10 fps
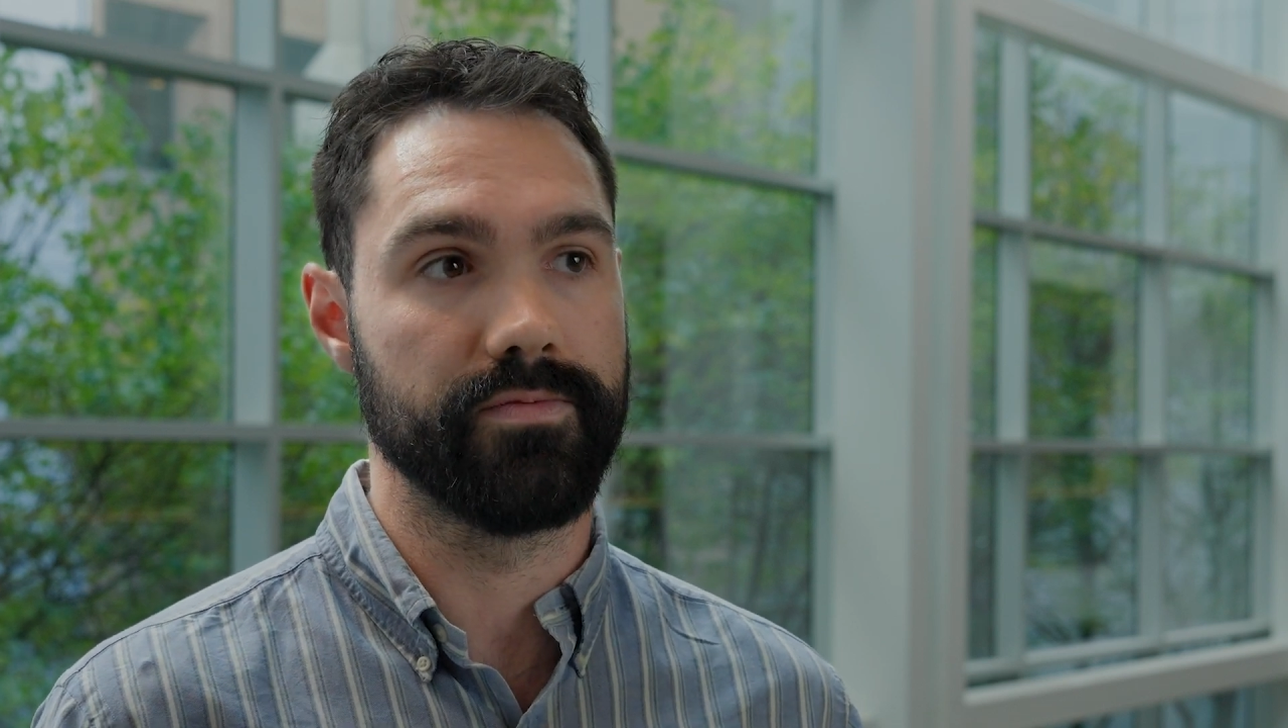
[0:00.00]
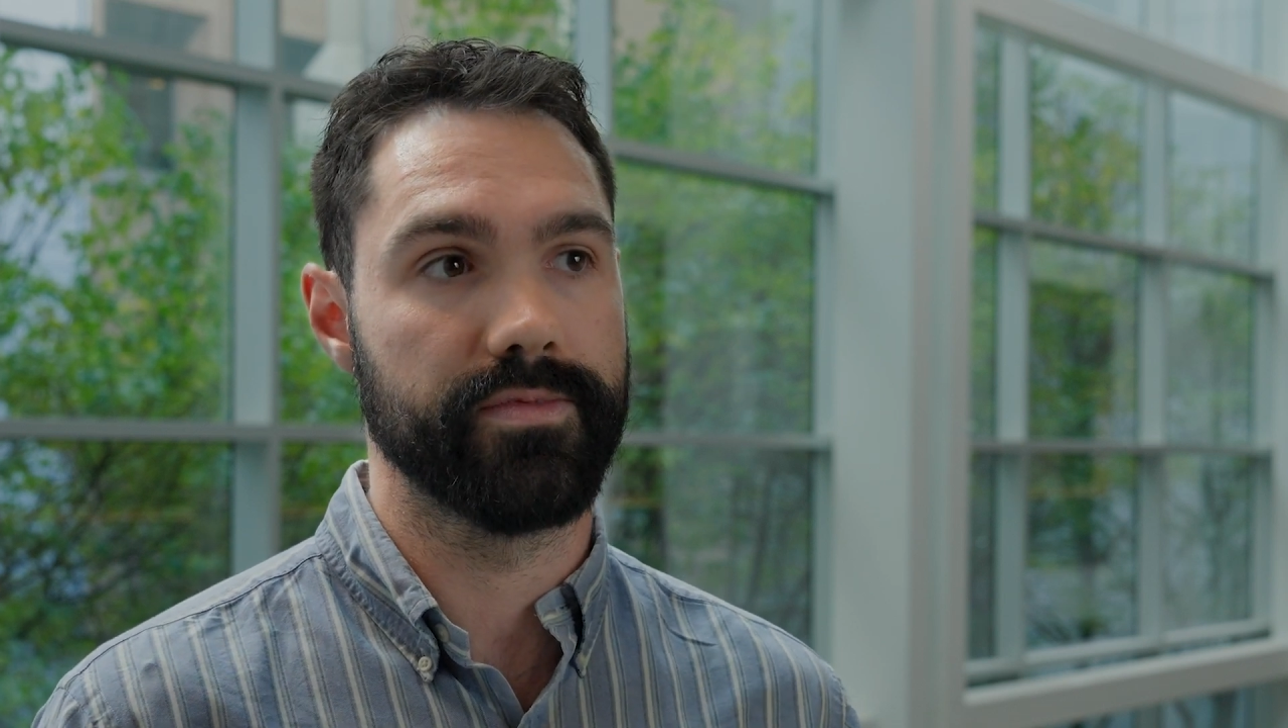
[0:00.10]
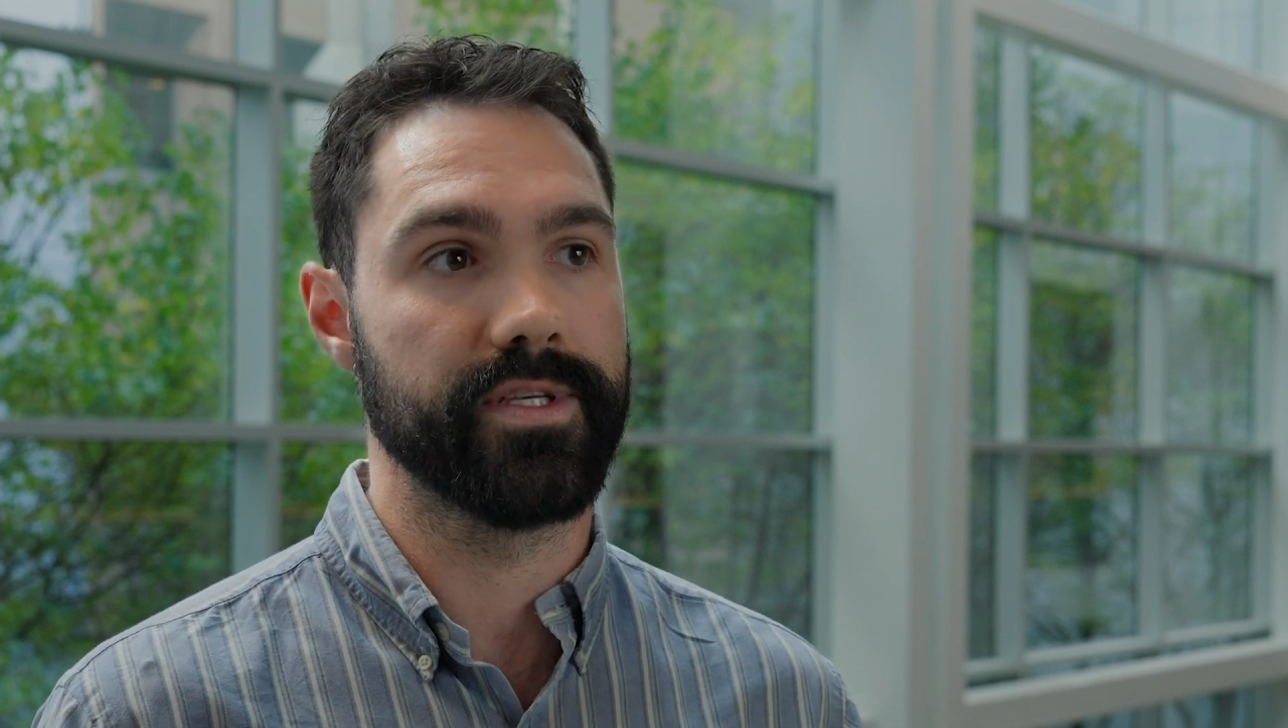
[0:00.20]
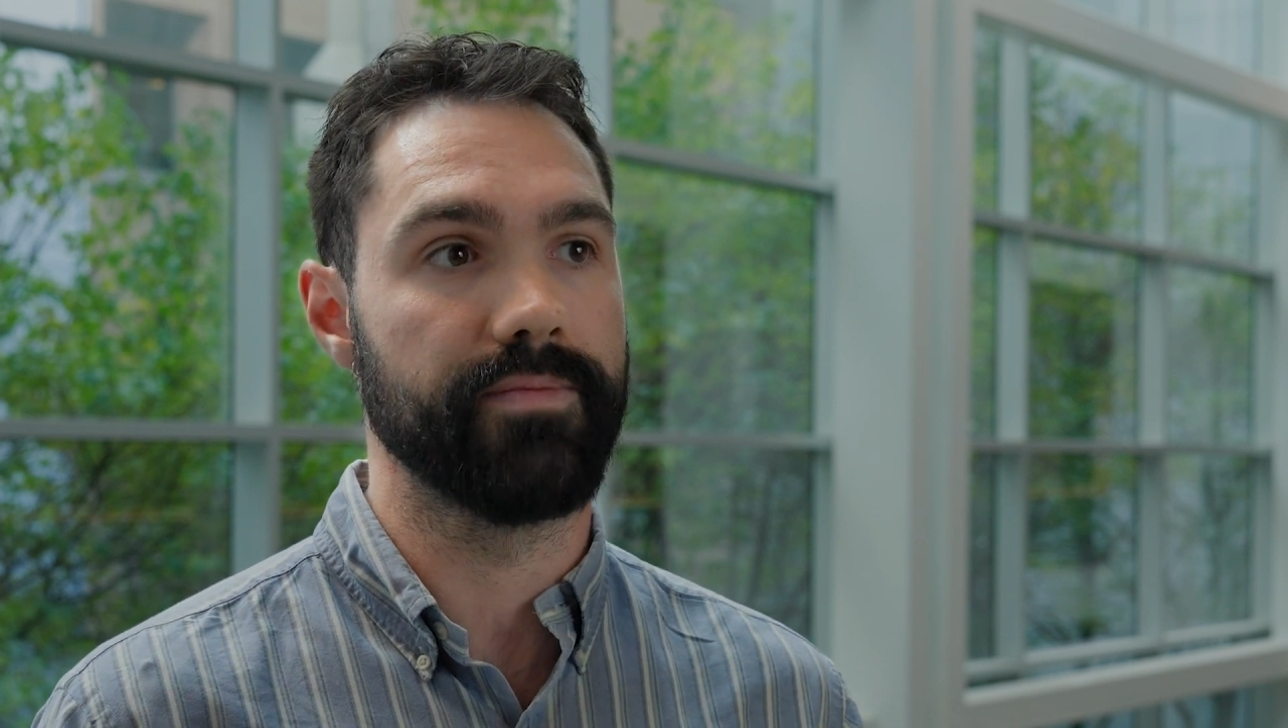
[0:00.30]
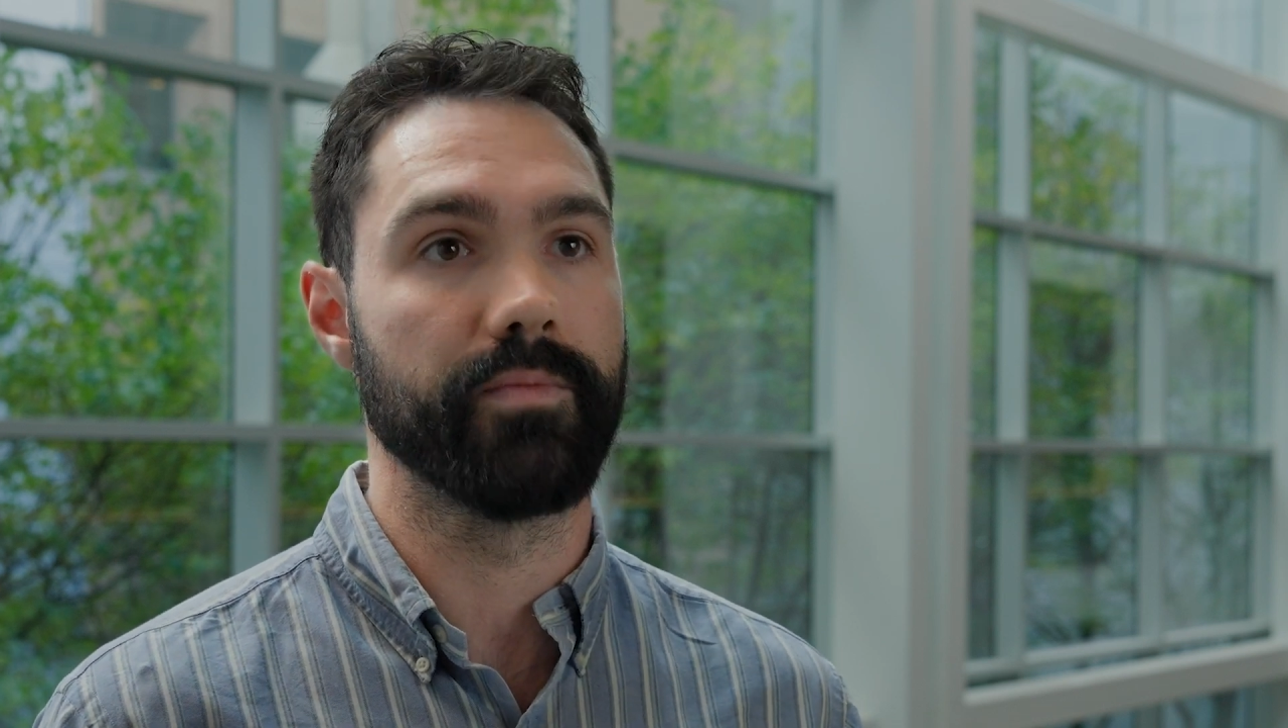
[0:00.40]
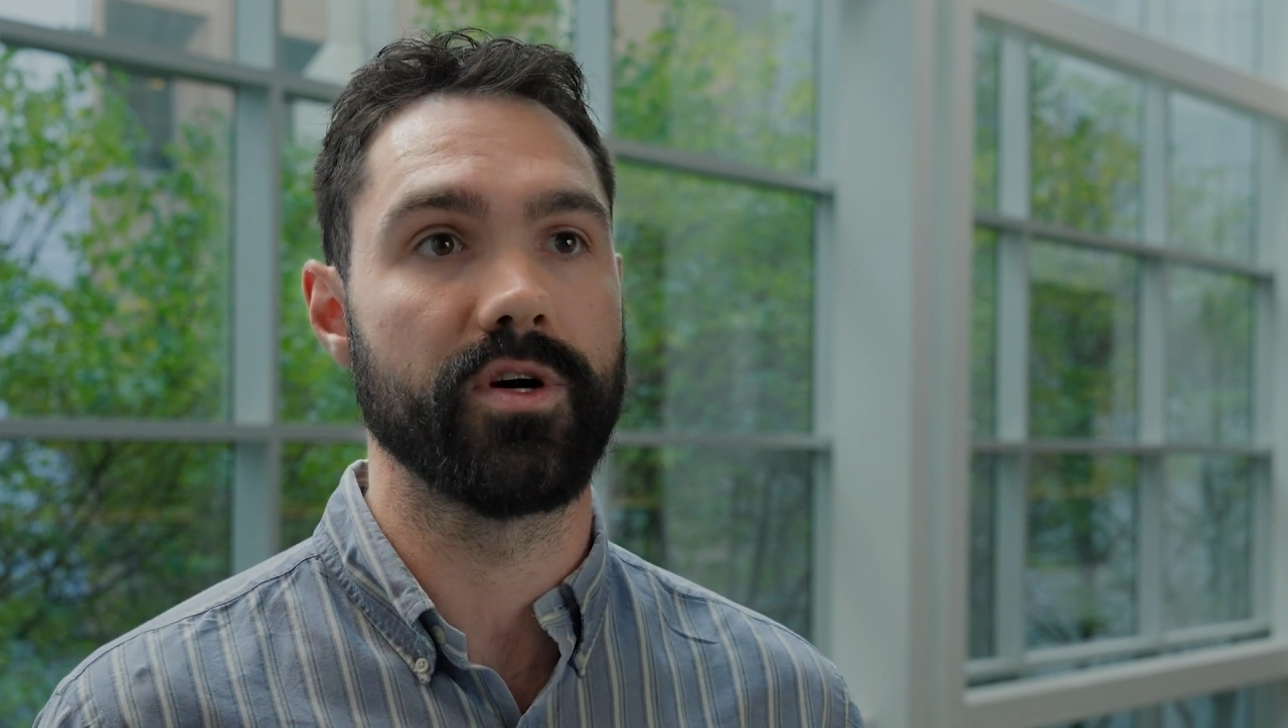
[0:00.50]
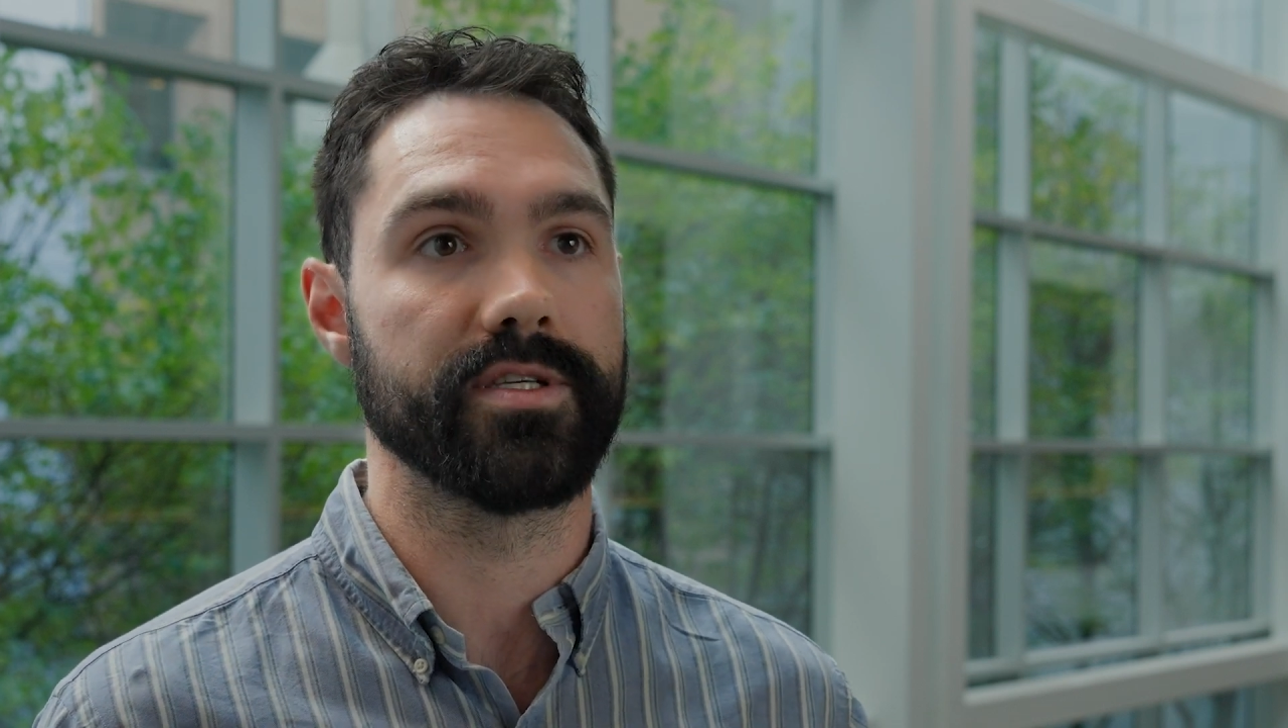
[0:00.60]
something more